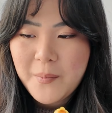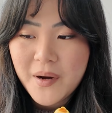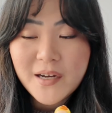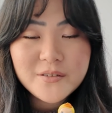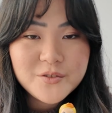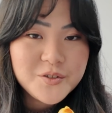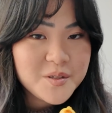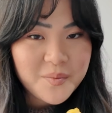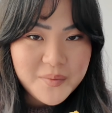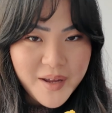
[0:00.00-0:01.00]
but
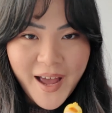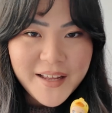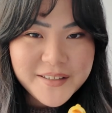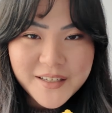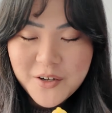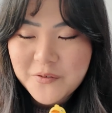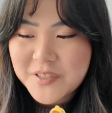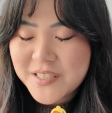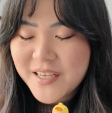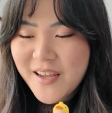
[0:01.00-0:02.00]
using hand knit,
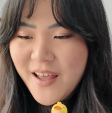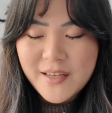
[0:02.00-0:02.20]
obviously.